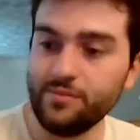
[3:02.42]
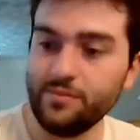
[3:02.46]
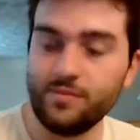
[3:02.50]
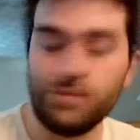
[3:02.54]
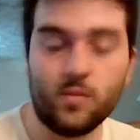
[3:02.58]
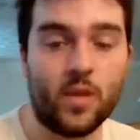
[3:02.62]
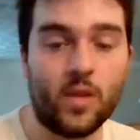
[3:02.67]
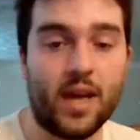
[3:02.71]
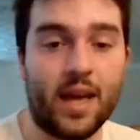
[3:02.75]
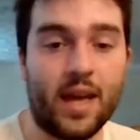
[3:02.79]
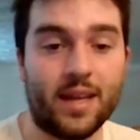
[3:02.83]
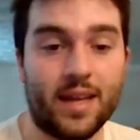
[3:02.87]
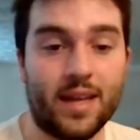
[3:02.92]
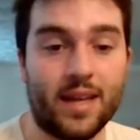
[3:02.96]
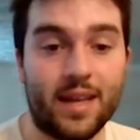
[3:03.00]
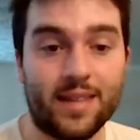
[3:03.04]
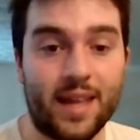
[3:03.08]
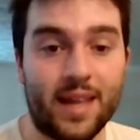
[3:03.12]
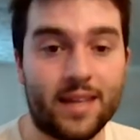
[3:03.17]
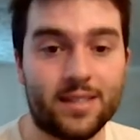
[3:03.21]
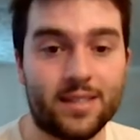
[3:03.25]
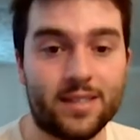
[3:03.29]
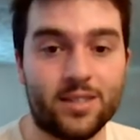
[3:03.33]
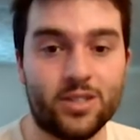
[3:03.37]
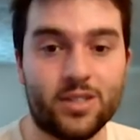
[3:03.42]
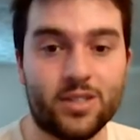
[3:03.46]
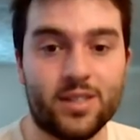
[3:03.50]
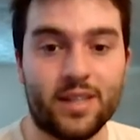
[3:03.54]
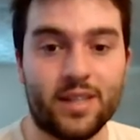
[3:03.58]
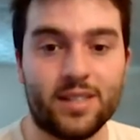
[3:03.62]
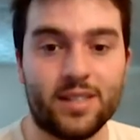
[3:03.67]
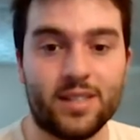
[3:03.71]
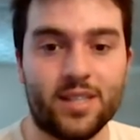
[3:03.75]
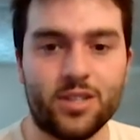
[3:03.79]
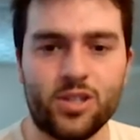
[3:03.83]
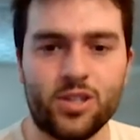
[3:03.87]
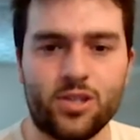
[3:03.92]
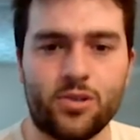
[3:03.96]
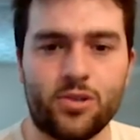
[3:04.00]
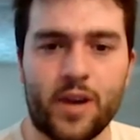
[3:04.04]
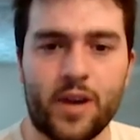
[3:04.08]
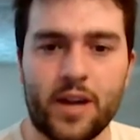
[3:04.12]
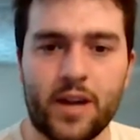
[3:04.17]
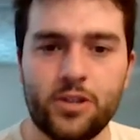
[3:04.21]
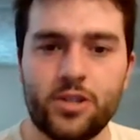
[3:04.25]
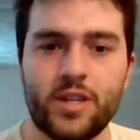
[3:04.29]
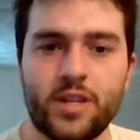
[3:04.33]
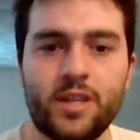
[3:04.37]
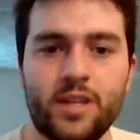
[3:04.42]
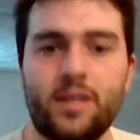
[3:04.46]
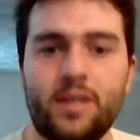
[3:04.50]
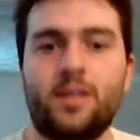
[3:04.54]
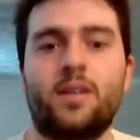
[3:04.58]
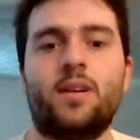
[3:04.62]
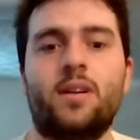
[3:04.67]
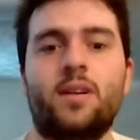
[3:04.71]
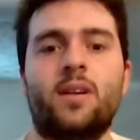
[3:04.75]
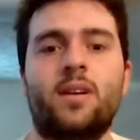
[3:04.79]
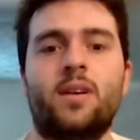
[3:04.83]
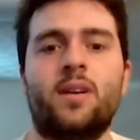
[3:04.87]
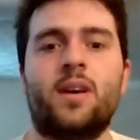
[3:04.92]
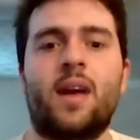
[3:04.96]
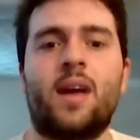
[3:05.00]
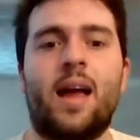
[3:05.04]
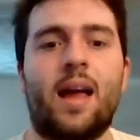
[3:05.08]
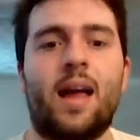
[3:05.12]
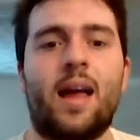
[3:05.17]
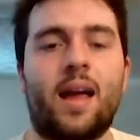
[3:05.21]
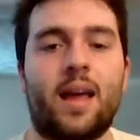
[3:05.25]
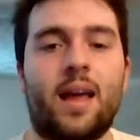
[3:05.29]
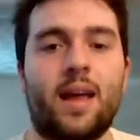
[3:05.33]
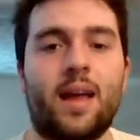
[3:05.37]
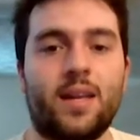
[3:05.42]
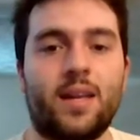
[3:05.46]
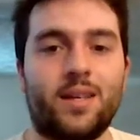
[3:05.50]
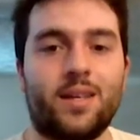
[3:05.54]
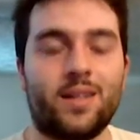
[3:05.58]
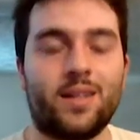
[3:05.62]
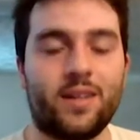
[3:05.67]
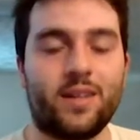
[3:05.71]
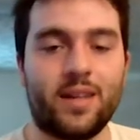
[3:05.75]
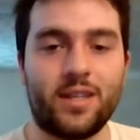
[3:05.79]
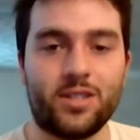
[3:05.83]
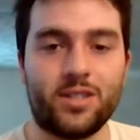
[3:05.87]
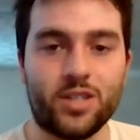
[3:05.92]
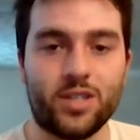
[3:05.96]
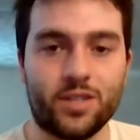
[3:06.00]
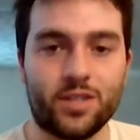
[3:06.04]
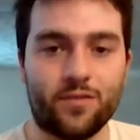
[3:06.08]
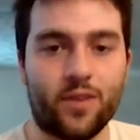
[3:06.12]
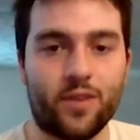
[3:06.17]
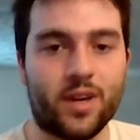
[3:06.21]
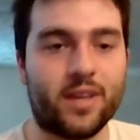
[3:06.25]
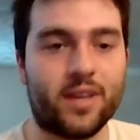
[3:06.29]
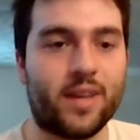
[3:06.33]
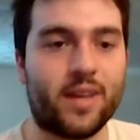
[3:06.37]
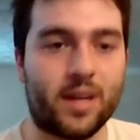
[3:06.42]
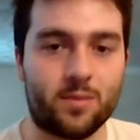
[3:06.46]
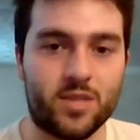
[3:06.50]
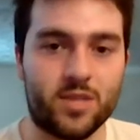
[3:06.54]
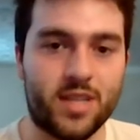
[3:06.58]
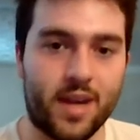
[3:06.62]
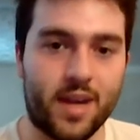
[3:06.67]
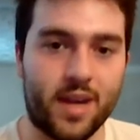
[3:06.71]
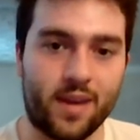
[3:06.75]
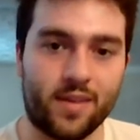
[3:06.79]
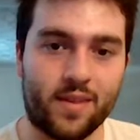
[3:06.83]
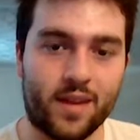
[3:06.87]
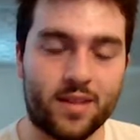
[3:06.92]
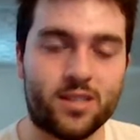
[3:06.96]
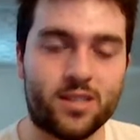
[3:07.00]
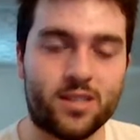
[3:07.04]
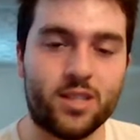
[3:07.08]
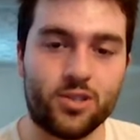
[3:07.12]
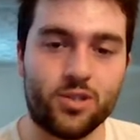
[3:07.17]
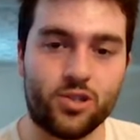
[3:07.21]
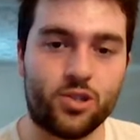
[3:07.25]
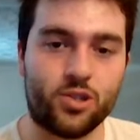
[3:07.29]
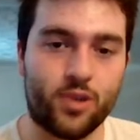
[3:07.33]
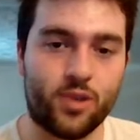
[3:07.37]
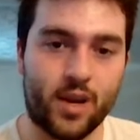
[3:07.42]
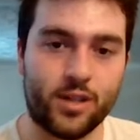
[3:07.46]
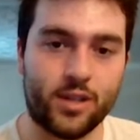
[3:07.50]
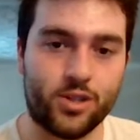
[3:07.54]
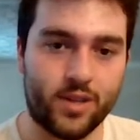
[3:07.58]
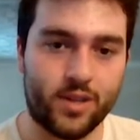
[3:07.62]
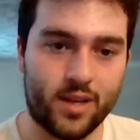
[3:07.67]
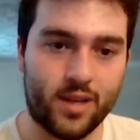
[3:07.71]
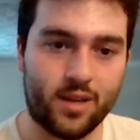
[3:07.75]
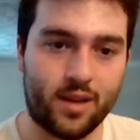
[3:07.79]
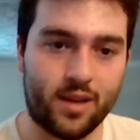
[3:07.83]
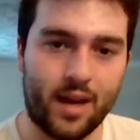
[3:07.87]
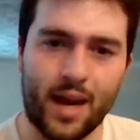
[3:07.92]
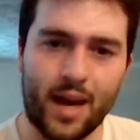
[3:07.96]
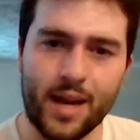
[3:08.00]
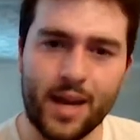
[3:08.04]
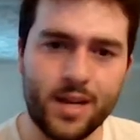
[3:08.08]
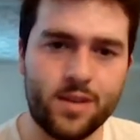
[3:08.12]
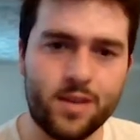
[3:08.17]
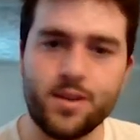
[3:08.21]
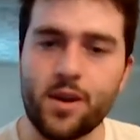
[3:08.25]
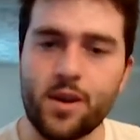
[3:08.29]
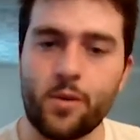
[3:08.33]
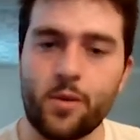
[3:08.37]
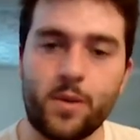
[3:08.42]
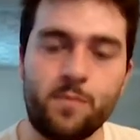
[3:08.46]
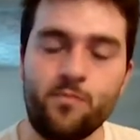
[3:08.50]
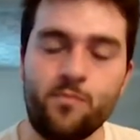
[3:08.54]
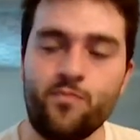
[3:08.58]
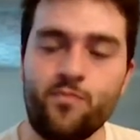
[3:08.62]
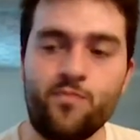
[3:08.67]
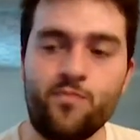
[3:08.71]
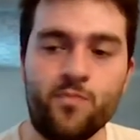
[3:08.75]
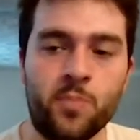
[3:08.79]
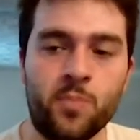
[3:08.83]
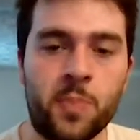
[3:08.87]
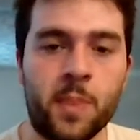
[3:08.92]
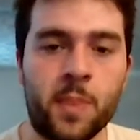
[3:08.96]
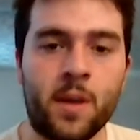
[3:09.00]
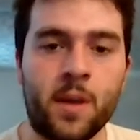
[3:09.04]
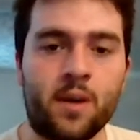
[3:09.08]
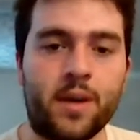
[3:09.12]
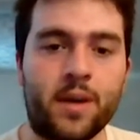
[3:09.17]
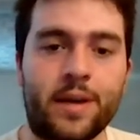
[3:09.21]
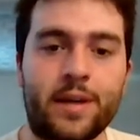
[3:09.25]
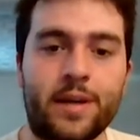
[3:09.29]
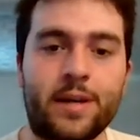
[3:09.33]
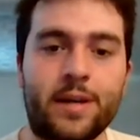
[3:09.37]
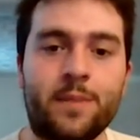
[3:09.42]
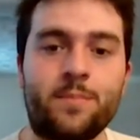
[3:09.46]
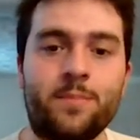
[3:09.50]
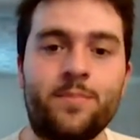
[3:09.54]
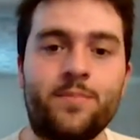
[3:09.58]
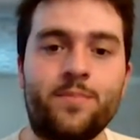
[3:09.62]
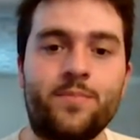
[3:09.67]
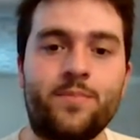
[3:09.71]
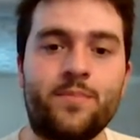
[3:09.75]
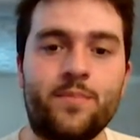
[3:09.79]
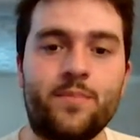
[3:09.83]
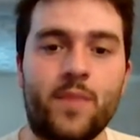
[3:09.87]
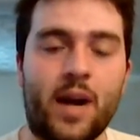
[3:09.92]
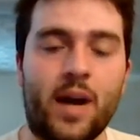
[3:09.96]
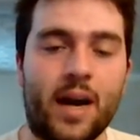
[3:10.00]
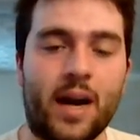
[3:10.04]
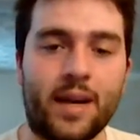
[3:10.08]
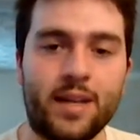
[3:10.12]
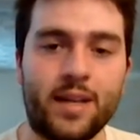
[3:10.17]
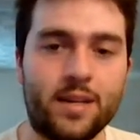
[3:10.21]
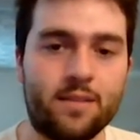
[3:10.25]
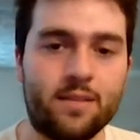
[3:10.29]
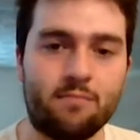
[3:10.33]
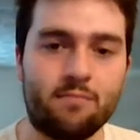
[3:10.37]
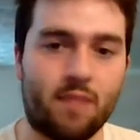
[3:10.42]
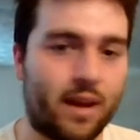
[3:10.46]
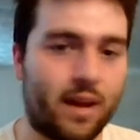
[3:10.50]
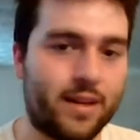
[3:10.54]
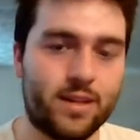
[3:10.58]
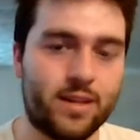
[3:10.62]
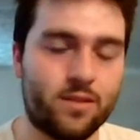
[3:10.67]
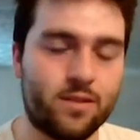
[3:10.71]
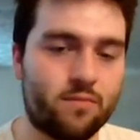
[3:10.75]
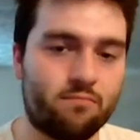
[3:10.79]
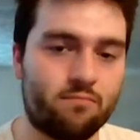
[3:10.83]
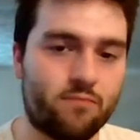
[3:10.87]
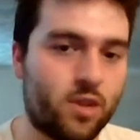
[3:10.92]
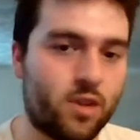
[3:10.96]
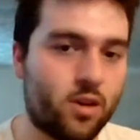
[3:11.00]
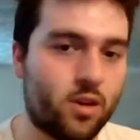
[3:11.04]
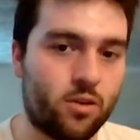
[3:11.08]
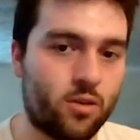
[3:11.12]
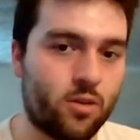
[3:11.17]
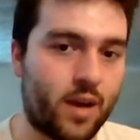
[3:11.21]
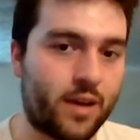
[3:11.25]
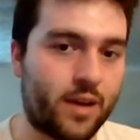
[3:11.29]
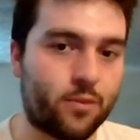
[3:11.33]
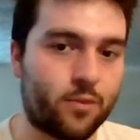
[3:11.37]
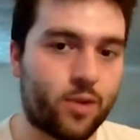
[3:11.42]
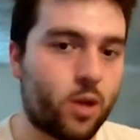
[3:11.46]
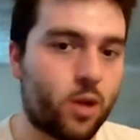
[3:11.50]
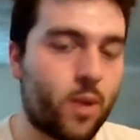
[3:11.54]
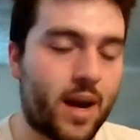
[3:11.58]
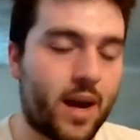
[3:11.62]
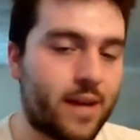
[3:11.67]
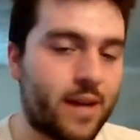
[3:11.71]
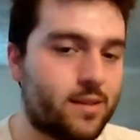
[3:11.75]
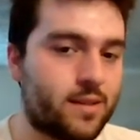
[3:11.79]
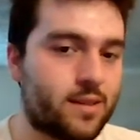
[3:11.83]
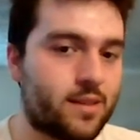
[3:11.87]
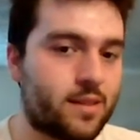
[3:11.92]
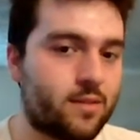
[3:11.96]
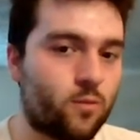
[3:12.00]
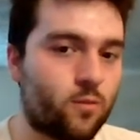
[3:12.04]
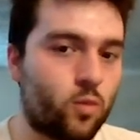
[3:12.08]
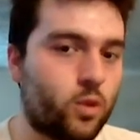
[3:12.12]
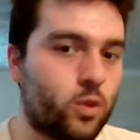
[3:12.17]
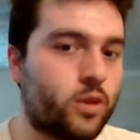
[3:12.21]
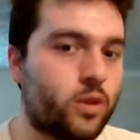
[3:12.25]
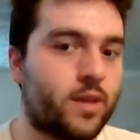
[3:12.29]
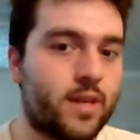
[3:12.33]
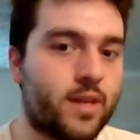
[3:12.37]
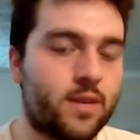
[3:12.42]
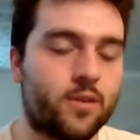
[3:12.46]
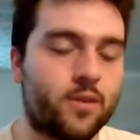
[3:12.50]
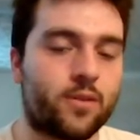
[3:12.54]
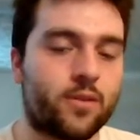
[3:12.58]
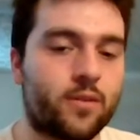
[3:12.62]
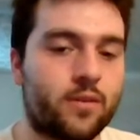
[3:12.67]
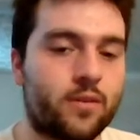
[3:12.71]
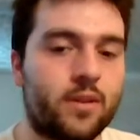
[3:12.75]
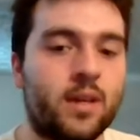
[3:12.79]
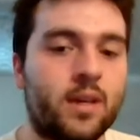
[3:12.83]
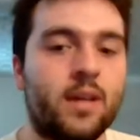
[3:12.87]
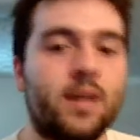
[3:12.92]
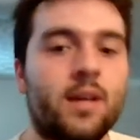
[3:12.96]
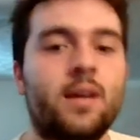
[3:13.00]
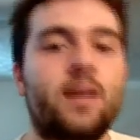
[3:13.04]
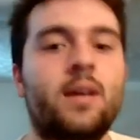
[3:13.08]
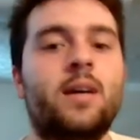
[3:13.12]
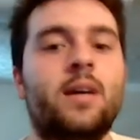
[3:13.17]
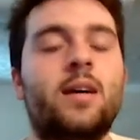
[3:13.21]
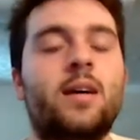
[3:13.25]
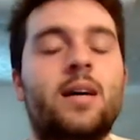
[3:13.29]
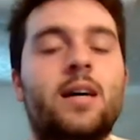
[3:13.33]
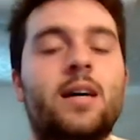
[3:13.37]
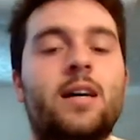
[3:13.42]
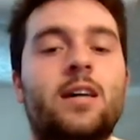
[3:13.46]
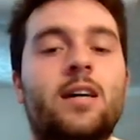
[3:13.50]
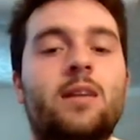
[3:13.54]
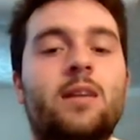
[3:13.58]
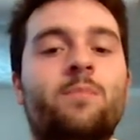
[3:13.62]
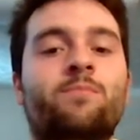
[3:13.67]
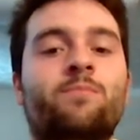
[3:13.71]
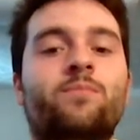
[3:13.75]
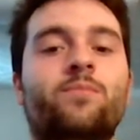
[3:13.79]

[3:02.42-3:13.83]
and that's just like such a tragedy. And it's just funny that I'm saying that it's such a tragedy. I didn't know him. I don't know Isaac Wood either. I